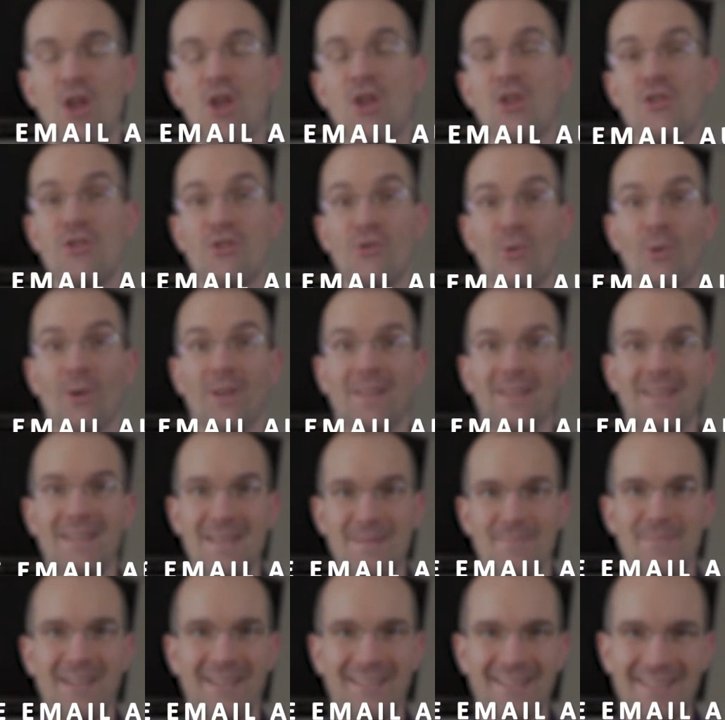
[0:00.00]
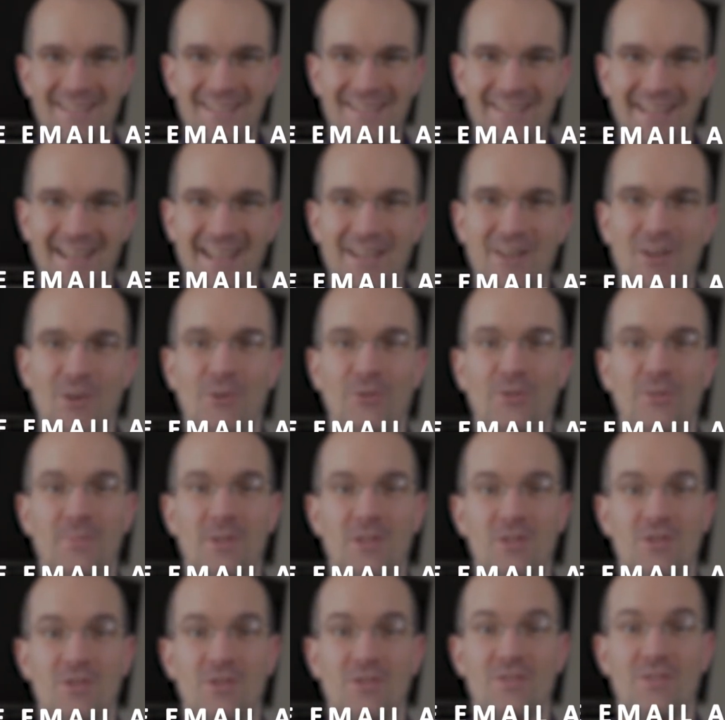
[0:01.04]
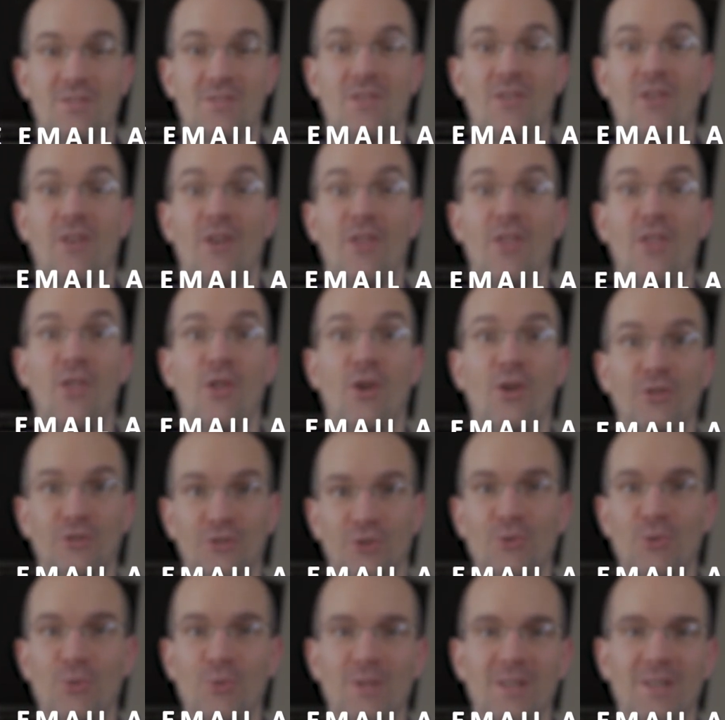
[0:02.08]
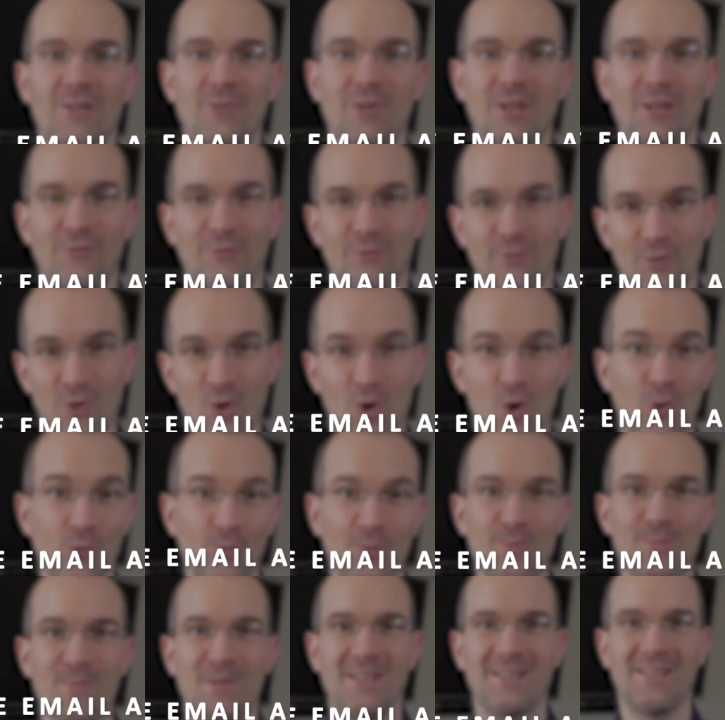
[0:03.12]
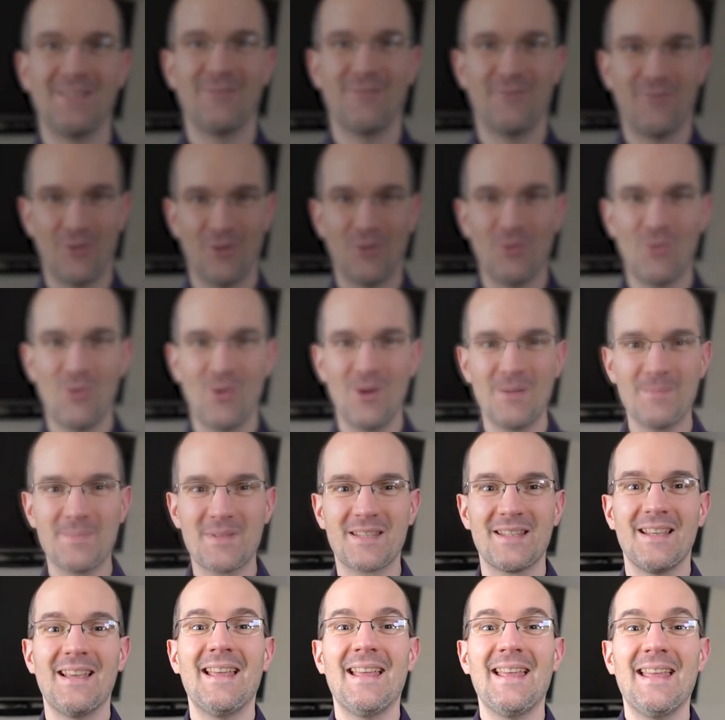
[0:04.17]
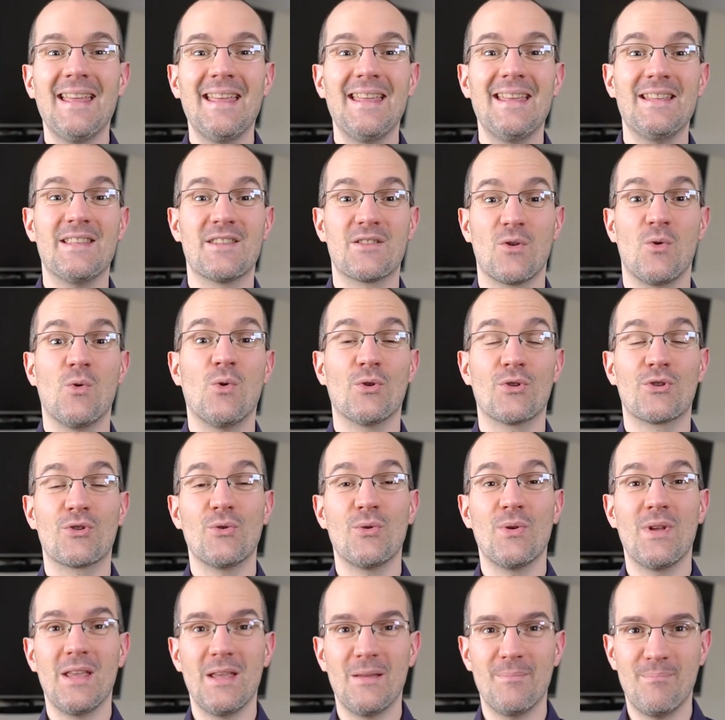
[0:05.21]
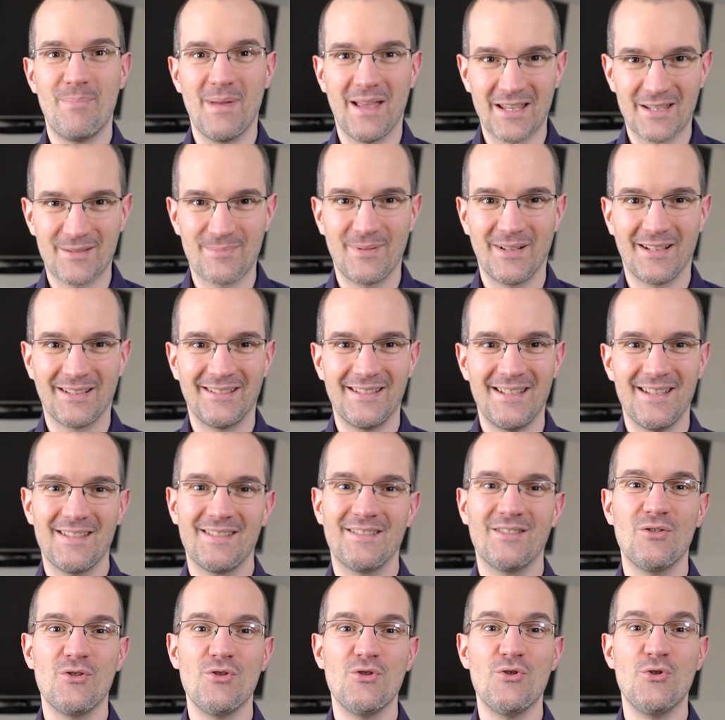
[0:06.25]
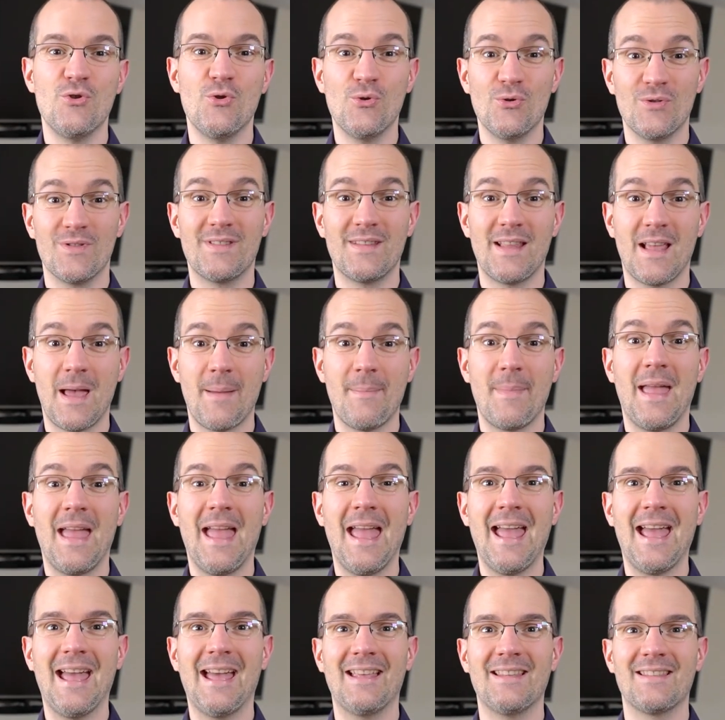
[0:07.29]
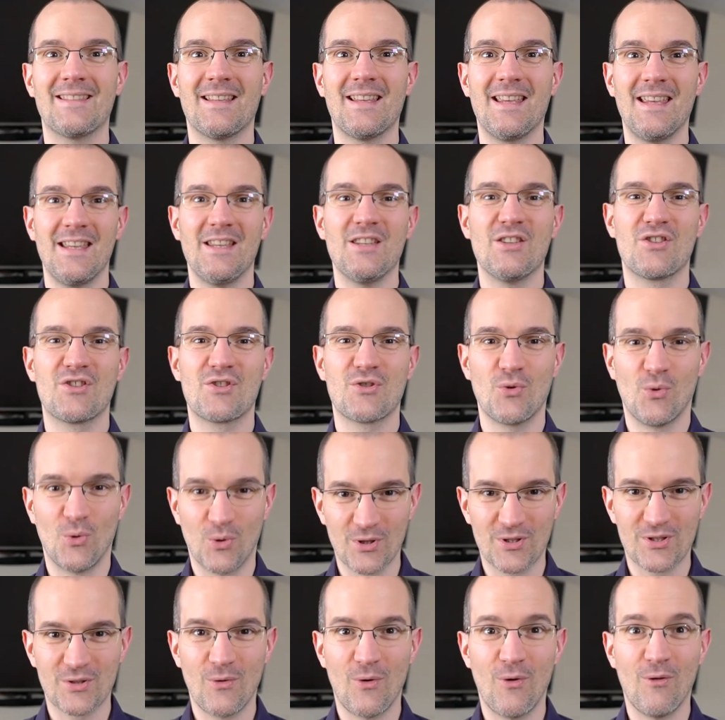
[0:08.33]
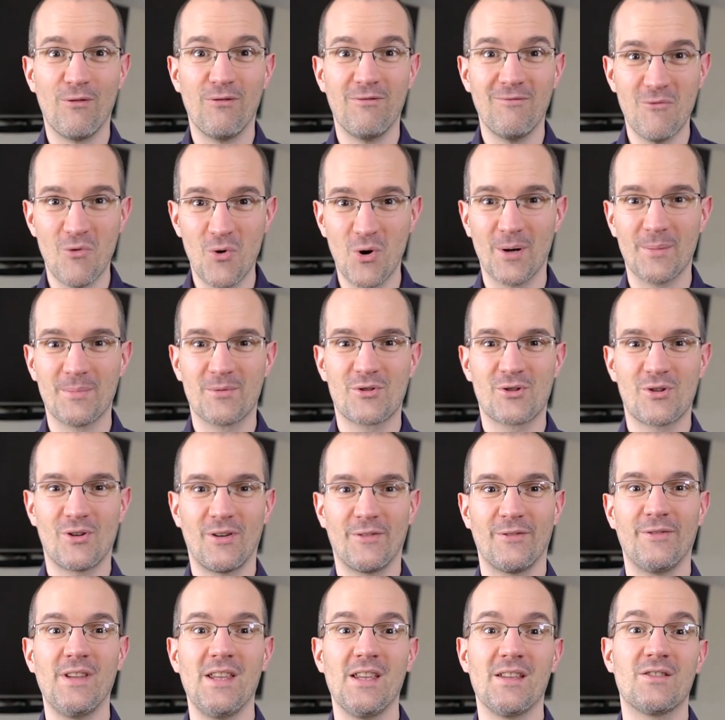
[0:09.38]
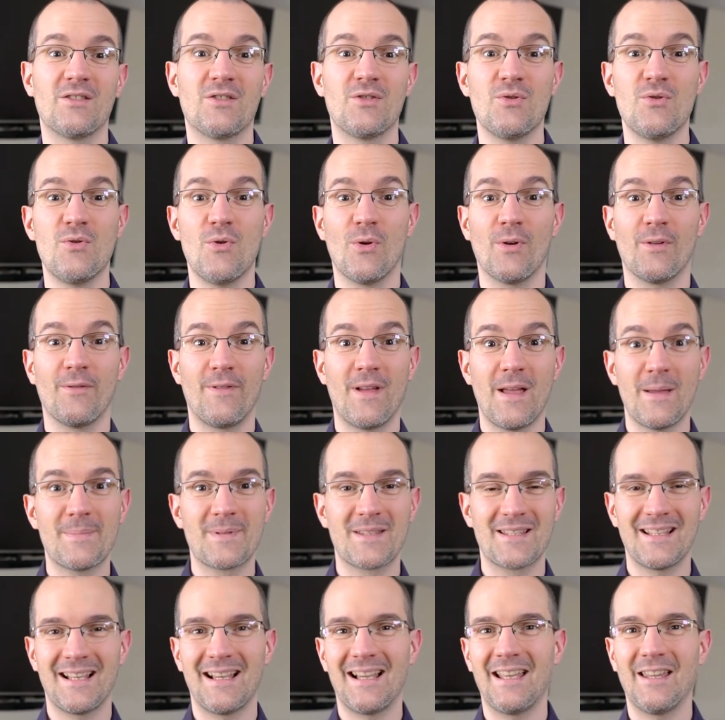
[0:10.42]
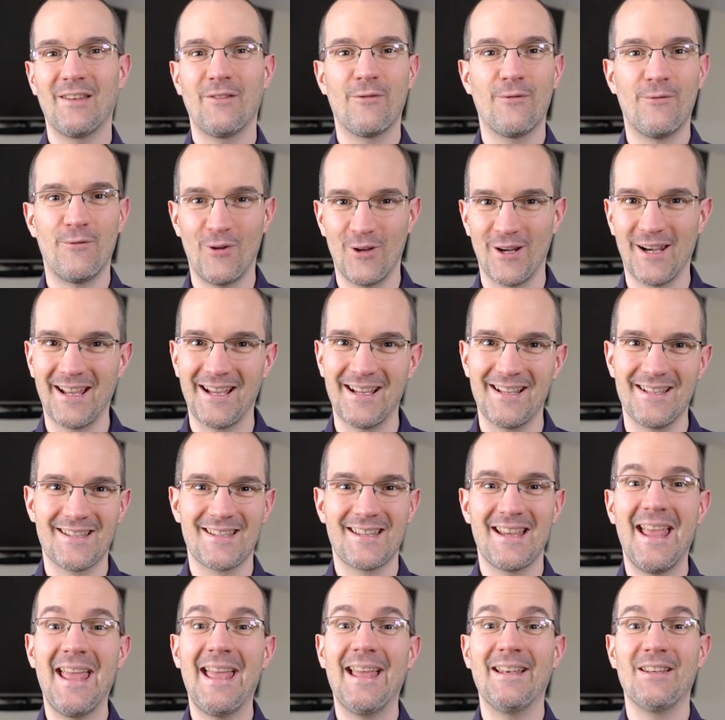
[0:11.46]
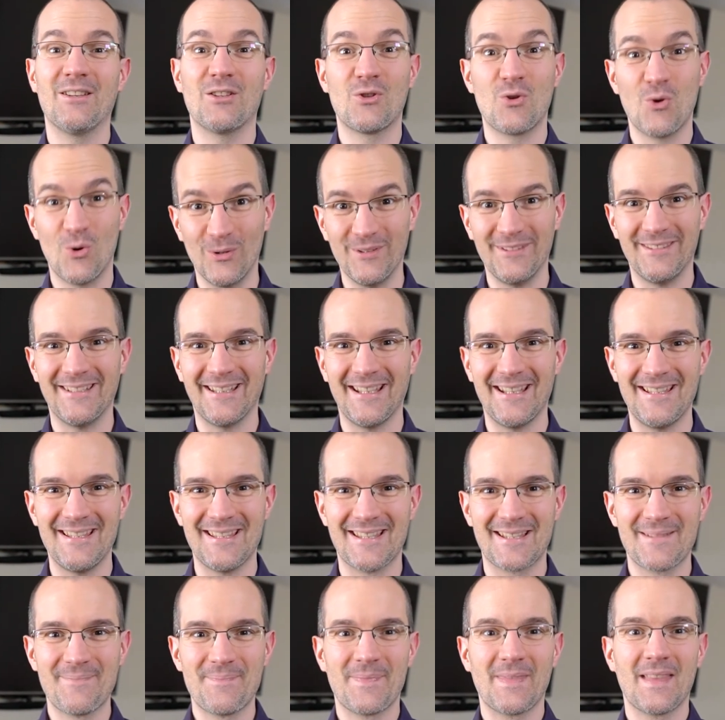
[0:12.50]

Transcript: Your email list and automations are not only great for automated follow-ups, it's also a best practice to use them as a source of warm traffic to your website, funnels, and content.